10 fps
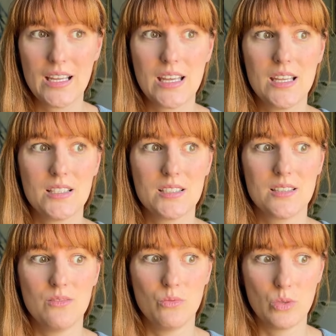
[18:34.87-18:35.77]
it
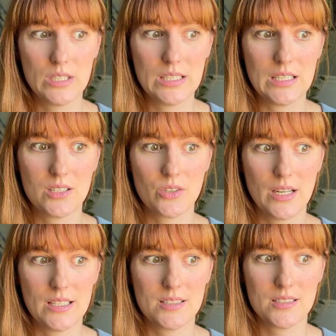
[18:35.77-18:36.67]
really
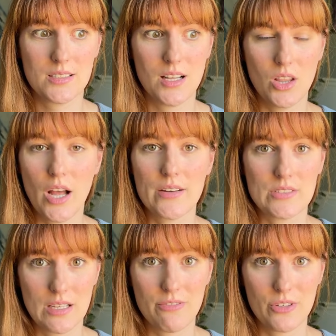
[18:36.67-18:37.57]
creates a lot of
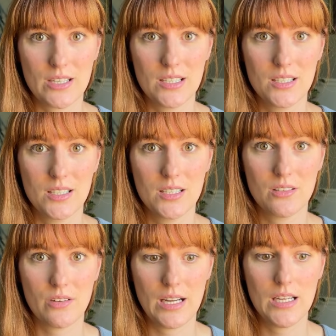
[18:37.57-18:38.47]
suffering,
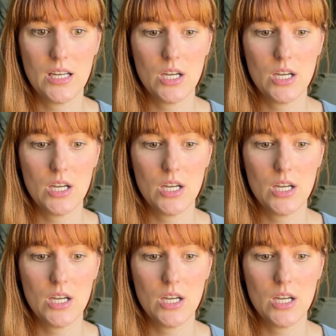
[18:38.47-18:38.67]
right?